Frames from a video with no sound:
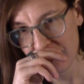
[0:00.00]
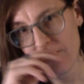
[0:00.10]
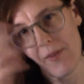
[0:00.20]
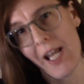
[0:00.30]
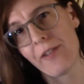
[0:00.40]

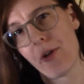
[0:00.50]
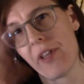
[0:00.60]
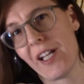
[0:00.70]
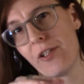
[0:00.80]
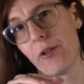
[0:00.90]
And so
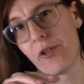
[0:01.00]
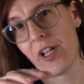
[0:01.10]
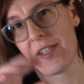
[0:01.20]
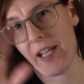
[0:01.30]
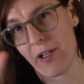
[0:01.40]
then you'll
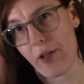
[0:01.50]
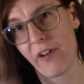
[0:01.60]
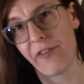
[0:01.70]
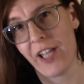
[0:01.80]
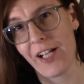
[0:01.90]
just, in your
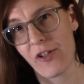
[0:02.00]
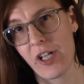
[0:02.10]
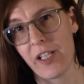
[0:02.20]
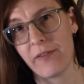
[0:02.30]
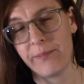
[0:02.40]

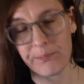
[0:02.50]
reflection,